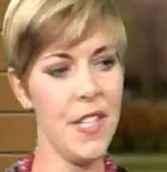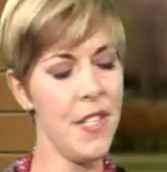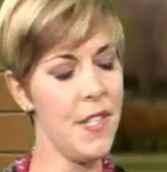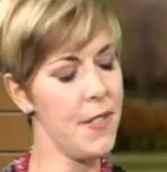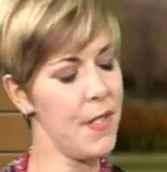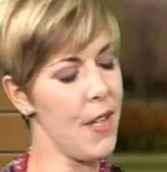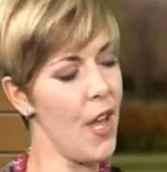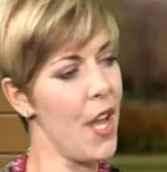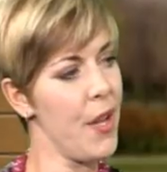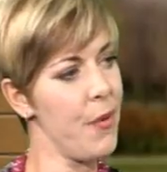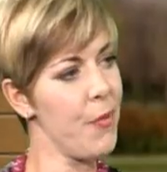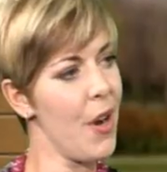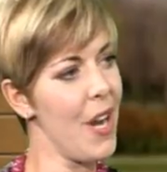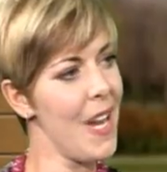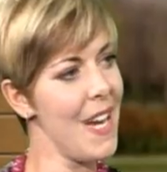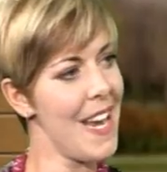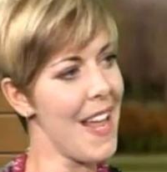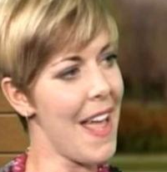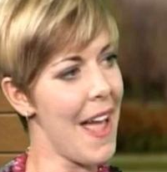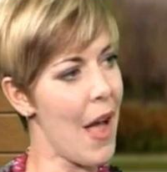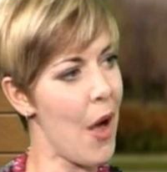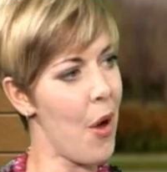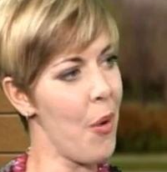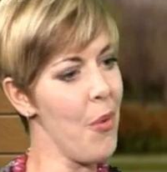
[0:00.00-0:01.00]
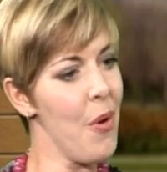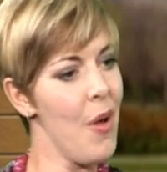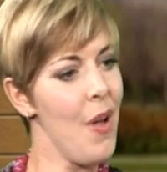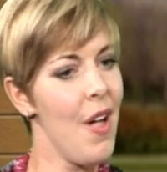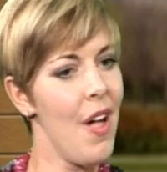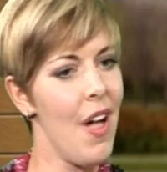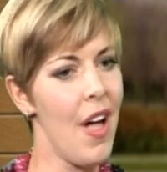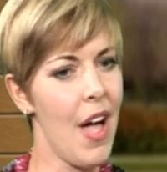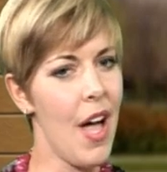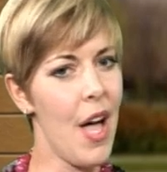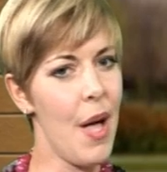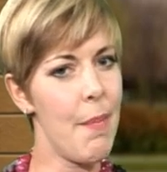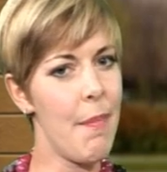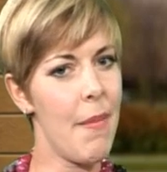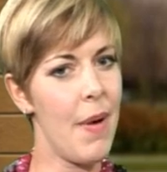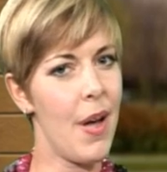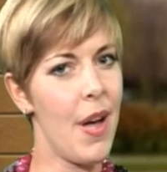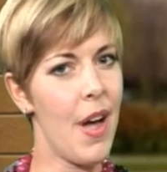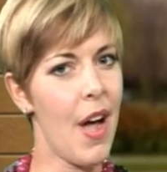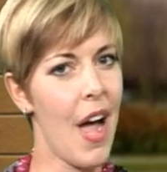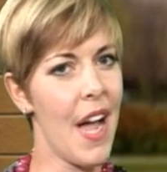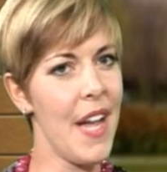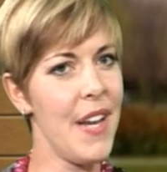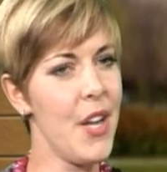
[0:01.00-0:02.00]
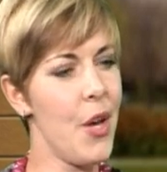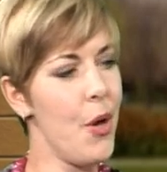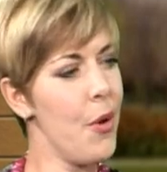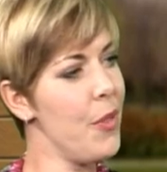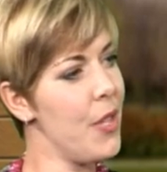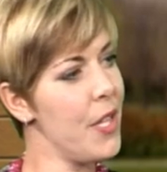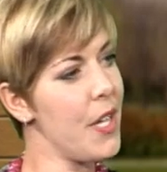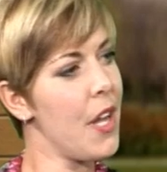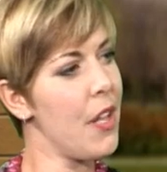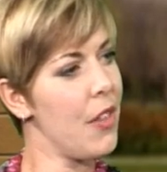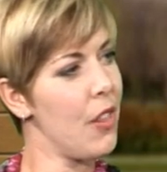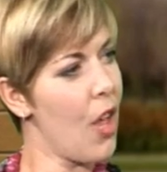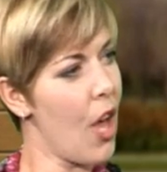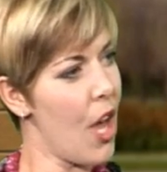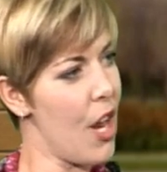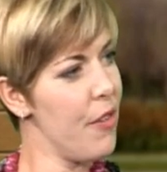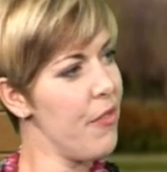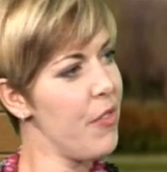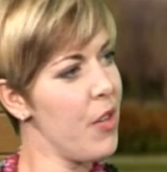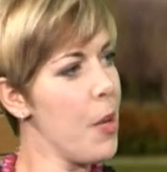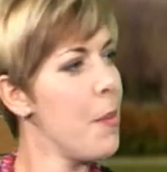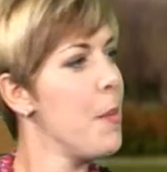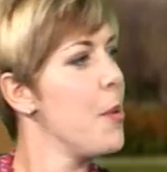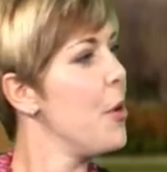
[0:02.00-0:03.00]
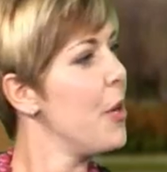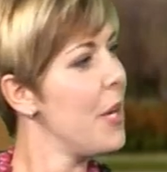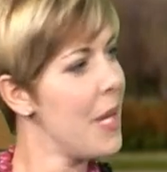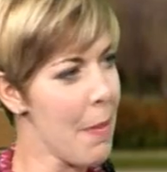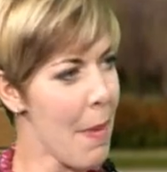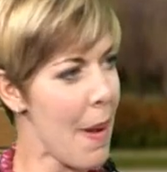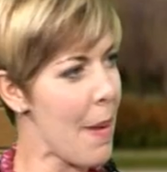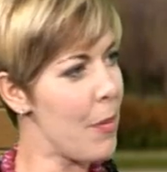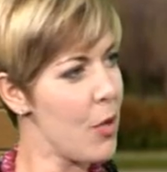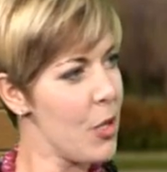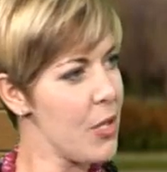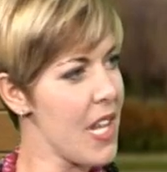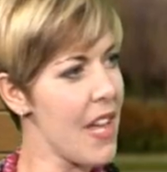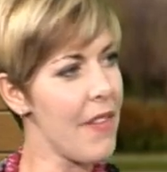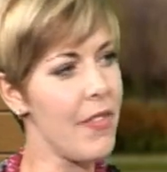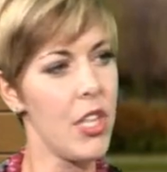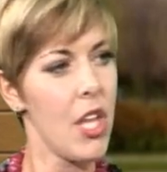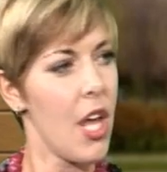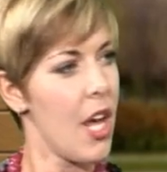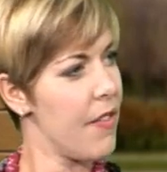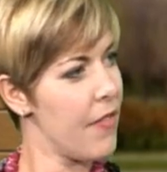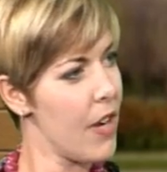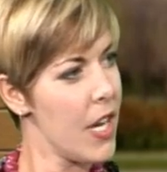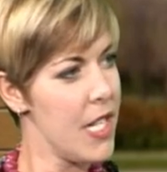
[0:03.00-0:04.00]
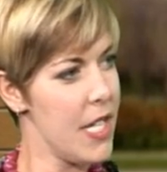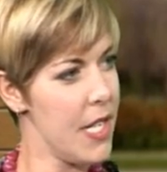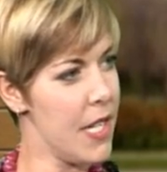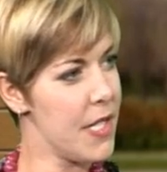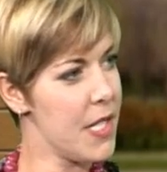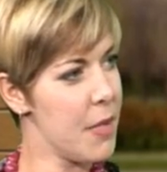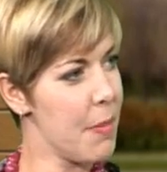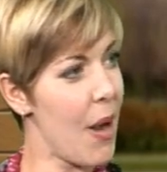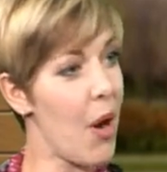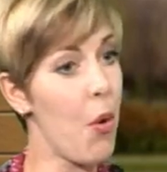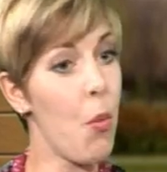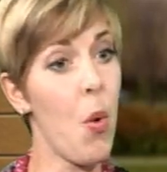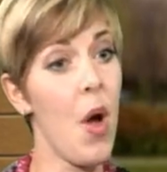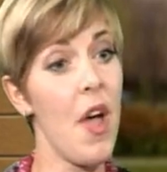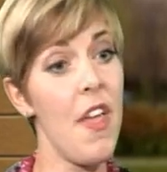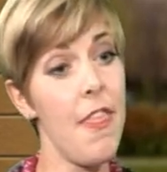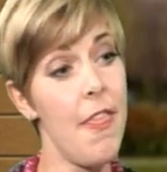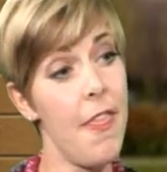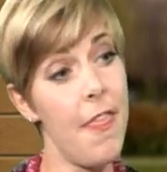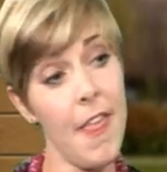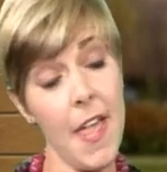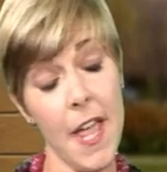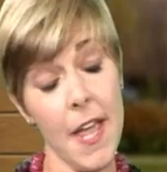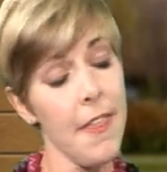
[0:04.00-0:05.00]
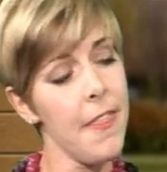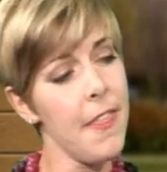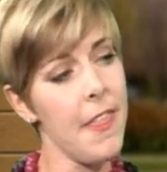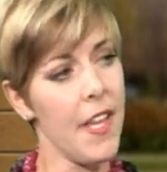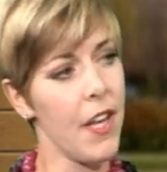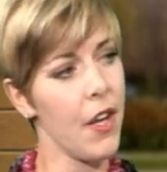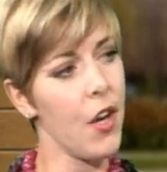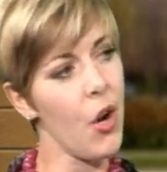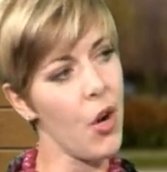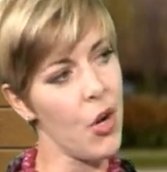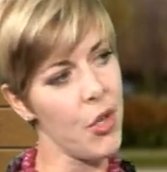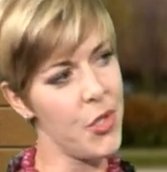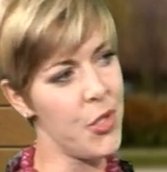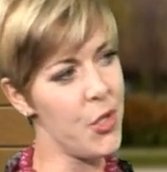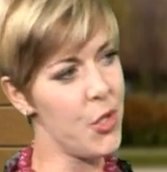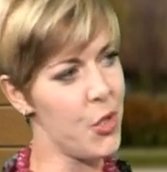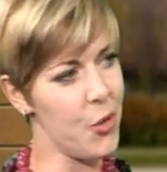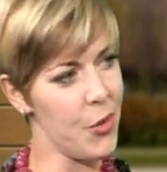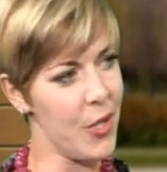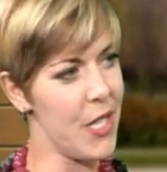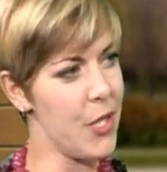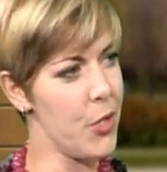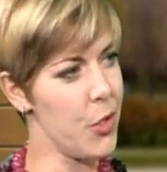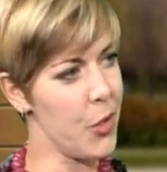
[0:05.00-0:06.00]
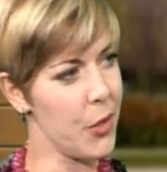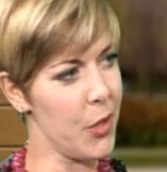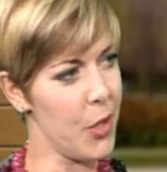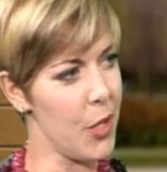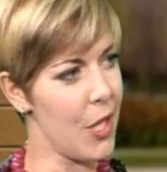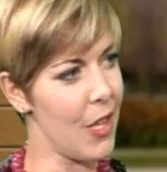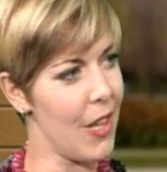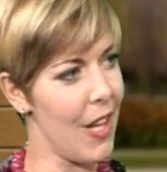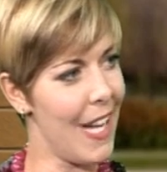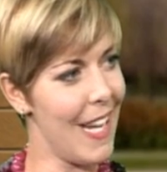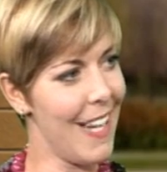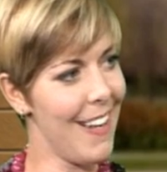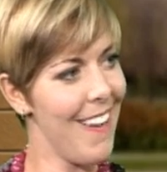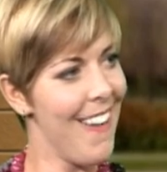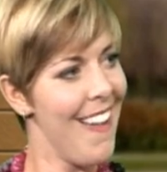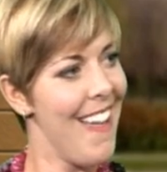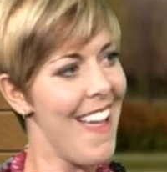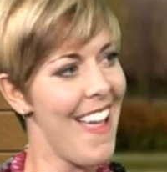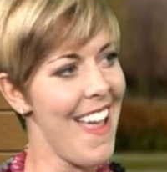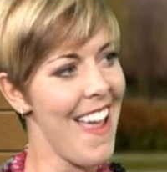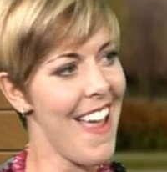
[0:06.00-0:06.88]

design right now. I know that a lot of community members have a lot of ideas about what they think Carson Street should look like,